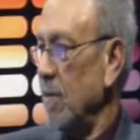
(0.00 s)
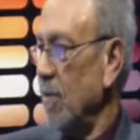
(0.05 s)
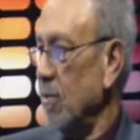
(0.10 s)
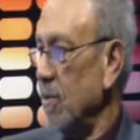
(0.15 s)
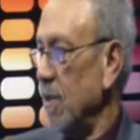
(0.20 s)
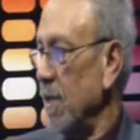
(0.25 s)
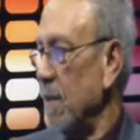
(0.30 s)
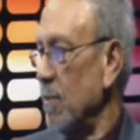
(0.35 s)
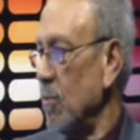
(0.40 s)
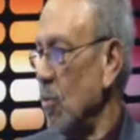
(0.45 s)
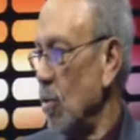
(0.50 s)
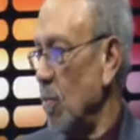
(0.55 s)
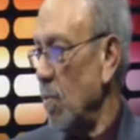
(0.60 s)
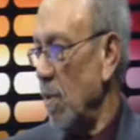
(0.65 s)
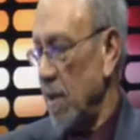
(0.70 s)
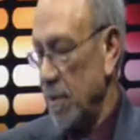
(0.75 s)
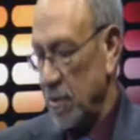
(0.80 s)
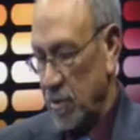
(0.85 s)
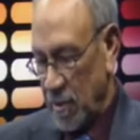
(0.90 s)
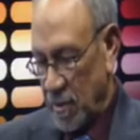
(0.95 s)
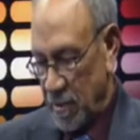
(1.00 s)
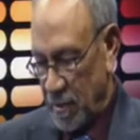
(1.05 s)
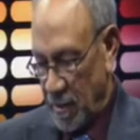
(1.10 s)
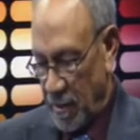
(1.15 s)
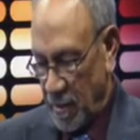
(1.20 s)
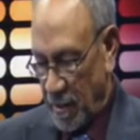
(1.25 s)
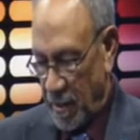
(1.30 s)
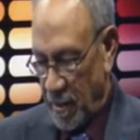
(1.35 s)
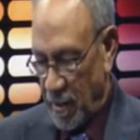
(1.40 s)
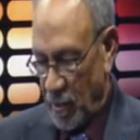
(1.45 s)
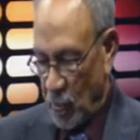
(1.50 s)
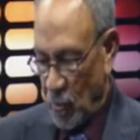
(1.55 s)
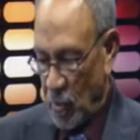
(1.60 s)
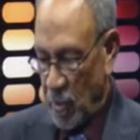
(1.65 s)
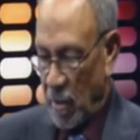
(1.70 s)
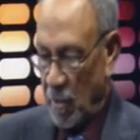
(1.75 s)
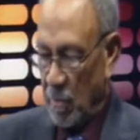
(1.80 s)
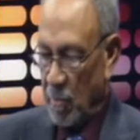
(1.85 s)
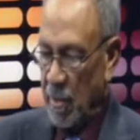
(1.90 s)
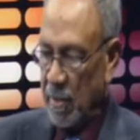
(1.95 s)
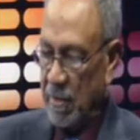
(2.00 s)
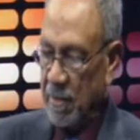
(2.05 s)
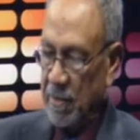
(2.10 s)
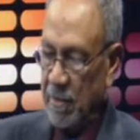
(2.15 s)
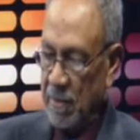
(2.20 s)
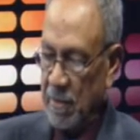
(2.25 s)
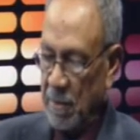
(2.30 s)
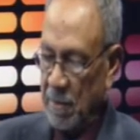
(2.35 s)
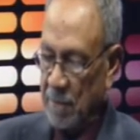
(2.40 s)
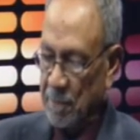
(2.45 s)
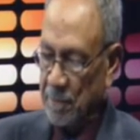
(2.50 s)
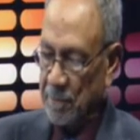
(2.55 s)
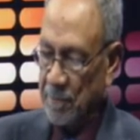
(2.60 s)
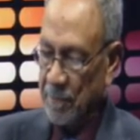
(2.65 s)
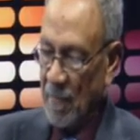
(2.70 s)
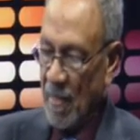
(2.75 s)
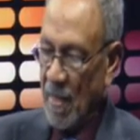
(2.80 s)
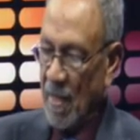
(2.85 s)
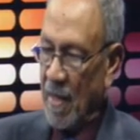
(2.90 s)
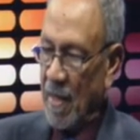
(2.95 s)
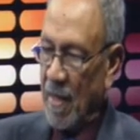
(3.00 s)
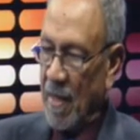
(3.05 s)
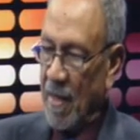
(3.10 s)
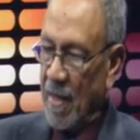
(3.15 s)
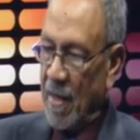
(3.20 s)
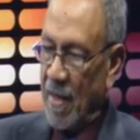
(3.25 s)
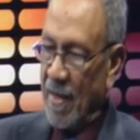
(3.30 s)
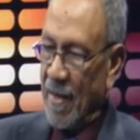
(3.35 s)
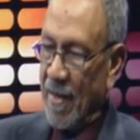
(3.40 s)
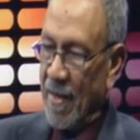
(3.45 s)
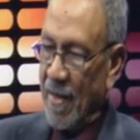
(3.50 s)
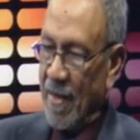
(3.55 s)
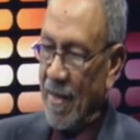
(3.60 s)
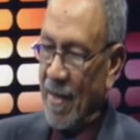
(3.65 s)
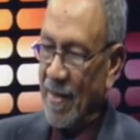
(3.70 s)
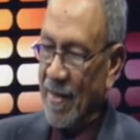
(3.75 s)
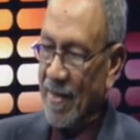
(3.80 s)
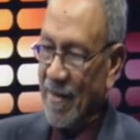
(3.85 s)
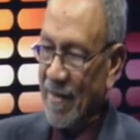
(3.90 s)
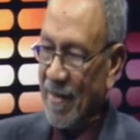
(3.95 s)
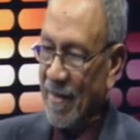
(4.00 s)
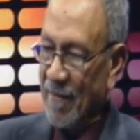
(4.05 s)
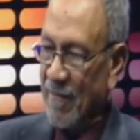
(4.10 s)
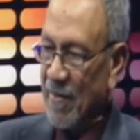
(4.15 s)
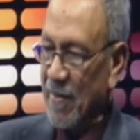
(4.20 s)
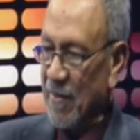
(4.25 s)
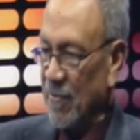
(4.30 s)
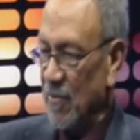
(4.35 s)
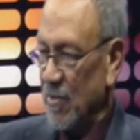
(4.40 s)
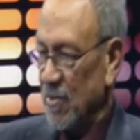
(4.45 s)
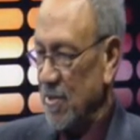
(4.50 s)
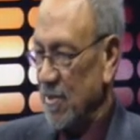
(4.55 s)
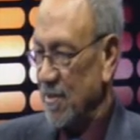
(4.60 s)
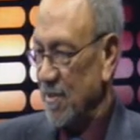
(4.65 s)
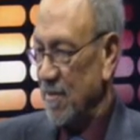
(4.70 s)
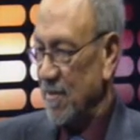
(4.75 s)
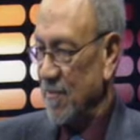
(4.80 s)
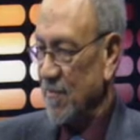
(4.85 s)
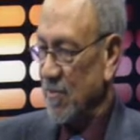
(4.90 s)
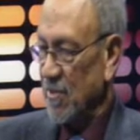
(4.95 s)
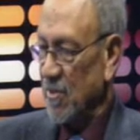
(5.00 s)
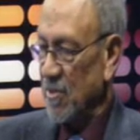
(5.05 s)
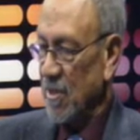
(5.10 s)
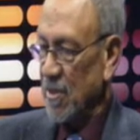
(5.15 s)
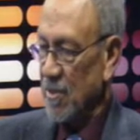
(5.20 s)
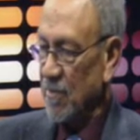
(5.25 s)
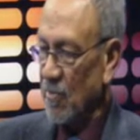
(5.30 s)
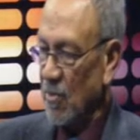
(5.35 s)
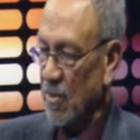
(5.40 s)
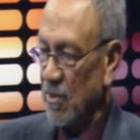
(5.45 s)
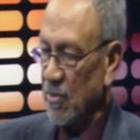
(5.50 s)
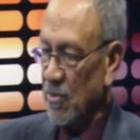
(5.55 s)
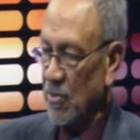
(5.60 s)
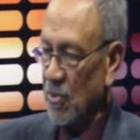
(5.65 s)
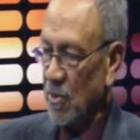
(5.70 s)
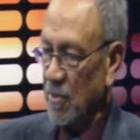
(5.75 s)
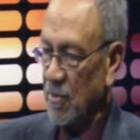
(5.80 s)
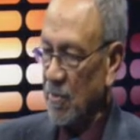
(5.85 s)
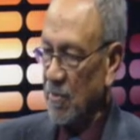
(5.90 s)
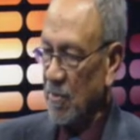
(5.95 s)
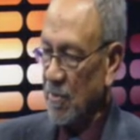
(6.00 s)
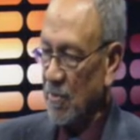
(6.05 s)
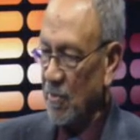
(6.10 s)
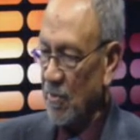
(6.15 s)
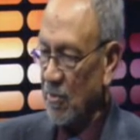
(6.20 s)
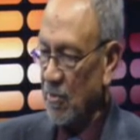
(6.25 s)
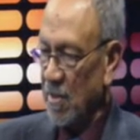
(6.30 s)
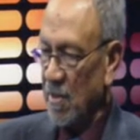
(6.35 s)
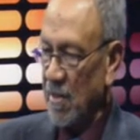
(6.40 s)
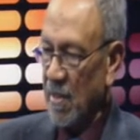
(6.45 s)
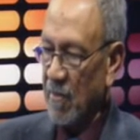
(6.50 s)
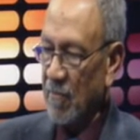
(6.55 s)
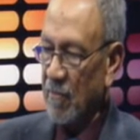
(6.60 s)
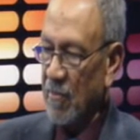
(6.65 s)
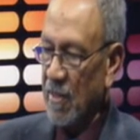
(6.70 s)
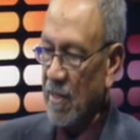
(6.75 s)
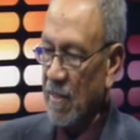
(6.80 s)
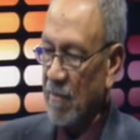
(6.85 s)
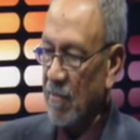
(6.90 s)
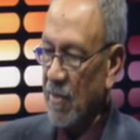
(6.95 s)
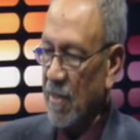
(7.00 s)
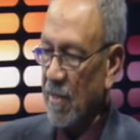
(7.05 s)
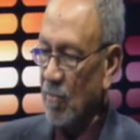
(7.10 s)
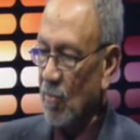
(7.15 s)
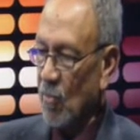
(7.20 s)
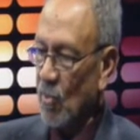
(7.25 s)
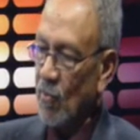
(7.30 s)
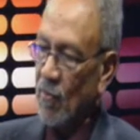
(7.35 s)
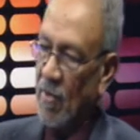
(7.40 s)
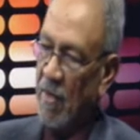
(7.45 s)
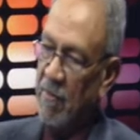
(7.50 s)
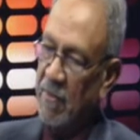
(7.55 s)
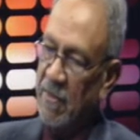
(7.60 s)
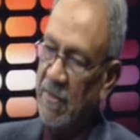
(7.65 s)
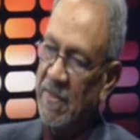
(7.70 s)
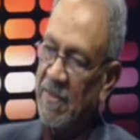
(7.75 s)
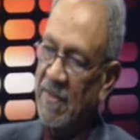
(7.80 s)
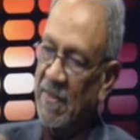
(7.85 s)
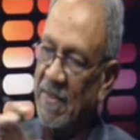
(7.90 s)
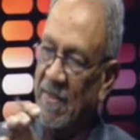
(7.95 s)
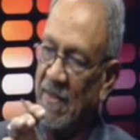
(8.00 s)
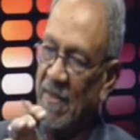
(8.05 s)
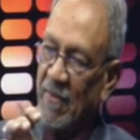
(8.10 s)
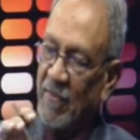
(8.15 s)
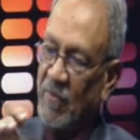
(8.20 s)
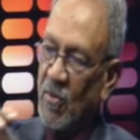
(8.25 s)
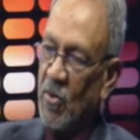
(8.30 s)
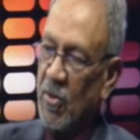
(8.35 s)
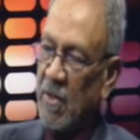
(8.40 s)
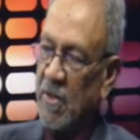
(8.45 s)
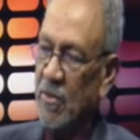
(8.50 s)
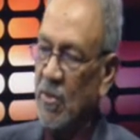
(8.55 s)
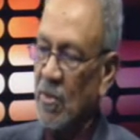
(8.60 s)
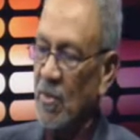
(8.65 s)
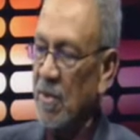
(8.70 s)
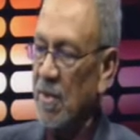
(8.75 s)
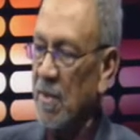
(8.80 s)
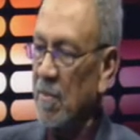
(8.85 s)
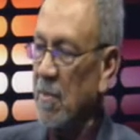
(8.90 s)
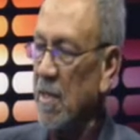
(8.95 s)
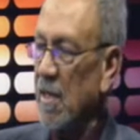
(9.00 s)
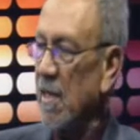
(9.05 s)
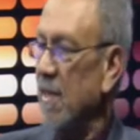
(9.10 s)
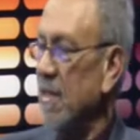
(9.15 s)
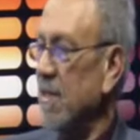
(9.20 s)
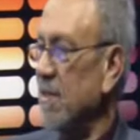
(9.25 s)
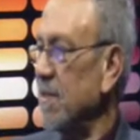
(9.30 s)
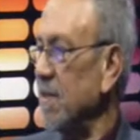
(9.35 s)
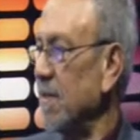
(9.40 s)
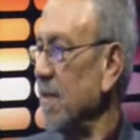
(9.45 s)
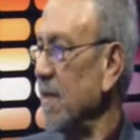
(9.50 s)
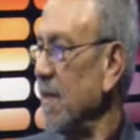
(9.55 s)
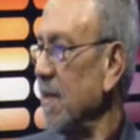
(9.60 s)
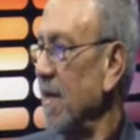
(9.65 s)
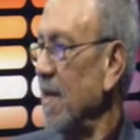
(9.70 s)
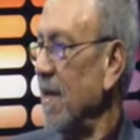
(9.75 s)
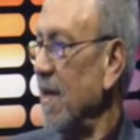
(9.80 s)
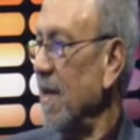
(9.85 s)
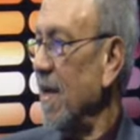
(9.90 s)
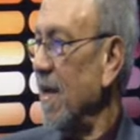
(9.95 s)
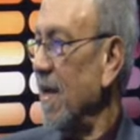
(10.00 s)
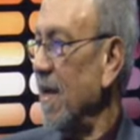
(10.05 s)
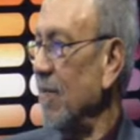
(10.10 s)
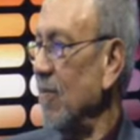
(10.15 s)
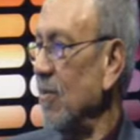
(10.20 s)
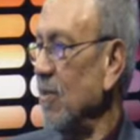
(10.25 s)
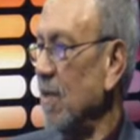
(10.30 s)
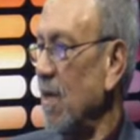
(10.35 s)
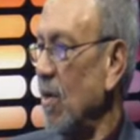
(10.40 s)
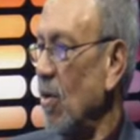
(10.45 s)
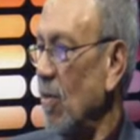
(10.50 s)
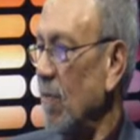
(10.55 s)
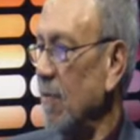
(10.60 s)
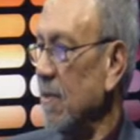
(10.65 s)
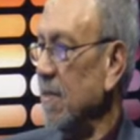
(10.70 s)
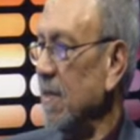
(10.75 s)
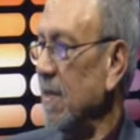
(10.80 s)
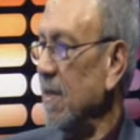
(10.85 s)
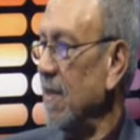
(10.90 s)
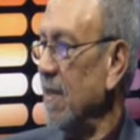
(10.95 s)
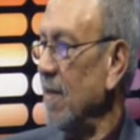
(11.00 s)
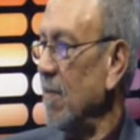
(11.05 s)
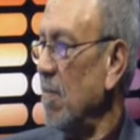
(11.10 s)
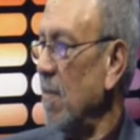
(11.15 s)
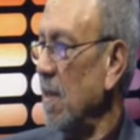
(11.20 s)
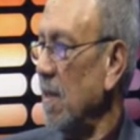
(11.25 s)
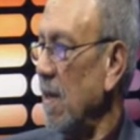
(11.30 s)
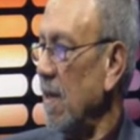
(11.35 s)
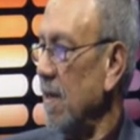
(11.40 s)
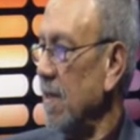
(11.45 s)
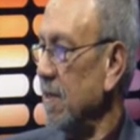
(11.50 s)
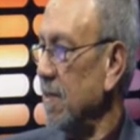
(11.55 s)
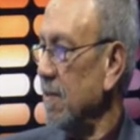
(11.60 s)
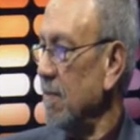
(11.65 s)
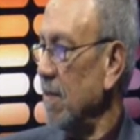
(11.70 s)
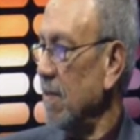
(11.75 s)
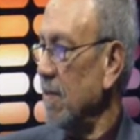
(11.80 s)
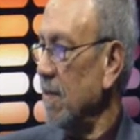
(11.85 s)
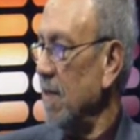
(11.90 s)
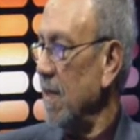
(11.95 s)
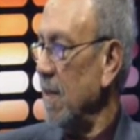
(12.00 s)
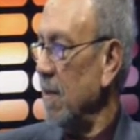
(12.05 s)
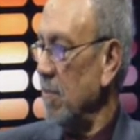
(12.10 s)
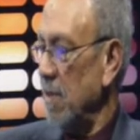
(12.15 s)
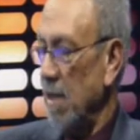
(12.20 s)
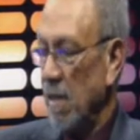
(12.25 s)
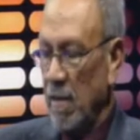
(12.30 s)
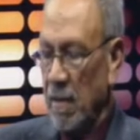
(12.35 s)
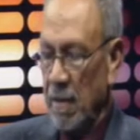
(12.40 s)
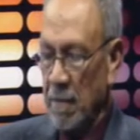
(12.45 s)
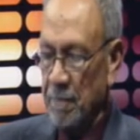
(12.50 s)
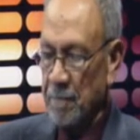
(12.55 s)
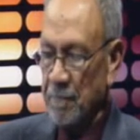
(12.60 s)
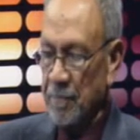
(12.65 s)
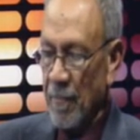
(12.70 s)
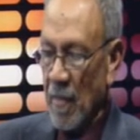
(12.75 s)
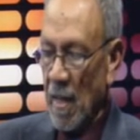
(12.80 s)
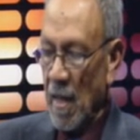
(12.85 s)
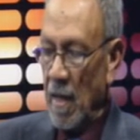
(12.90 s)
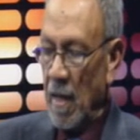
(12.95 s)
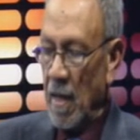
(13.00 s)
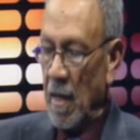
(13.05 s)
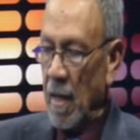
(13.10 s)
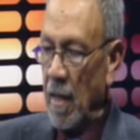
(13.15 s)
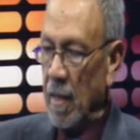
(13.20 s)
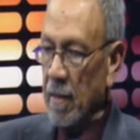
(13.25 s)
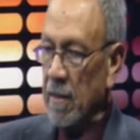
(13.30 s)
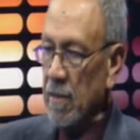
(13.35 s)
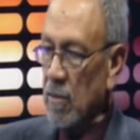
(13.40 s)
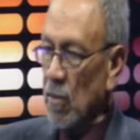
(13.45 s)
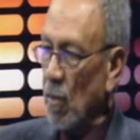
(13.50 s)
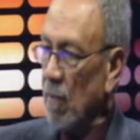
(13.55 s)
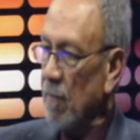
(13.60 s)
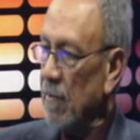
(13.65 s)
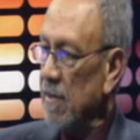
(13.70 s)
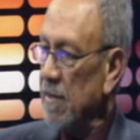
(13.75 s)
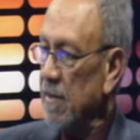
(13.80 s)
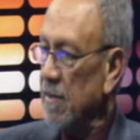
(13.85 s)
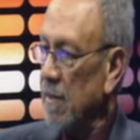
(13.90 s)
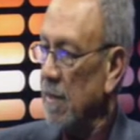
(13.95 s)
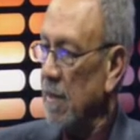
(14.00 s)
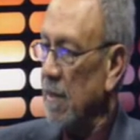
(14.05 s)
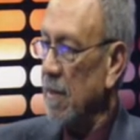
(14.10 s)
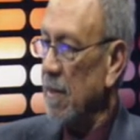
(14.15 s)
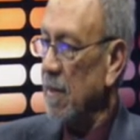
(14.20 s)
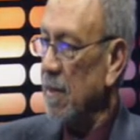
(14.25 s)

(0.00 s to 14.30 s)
not any more bloodshed in, in the world, but uh uh, if we for, for just for a short time, we, we move our focus on the Middle East and which I always say Middle East rather than middle. There's always uh,